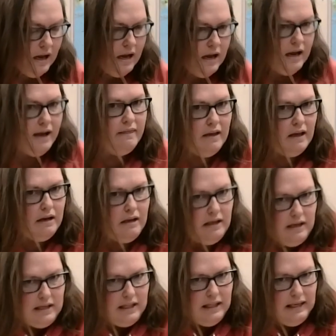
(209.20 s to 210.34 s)
And then he
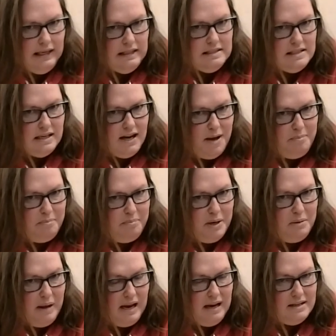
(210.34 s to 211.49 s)
cleans it up and
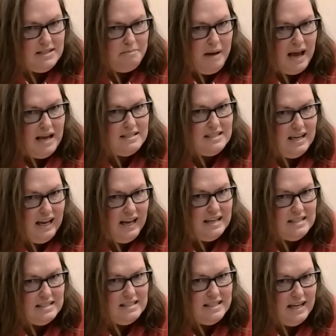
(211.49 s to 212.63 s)
makes a mess and has
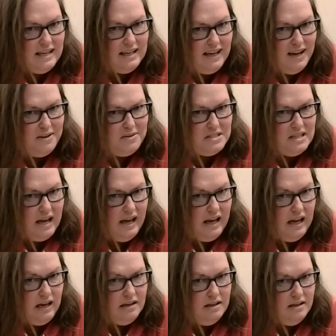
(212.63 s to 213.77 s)
to take it
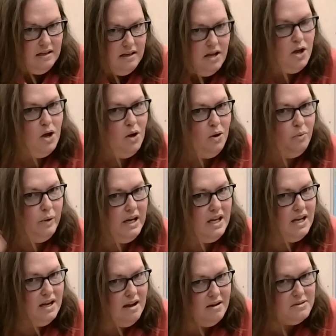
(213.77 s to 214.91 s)
outside. When he
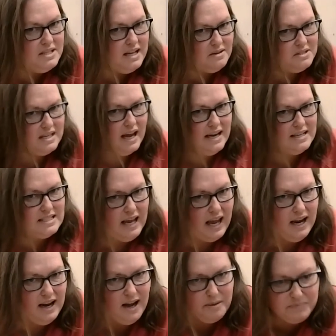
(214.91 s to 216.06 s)
goes outside to
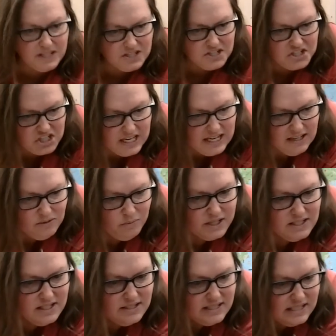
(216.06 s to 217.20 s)
hang up the sheet, what
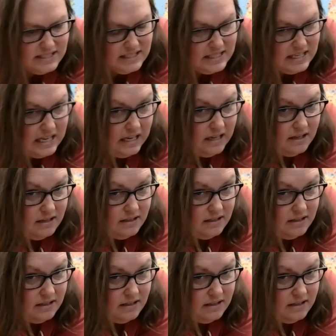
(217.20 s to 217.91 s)
does he see?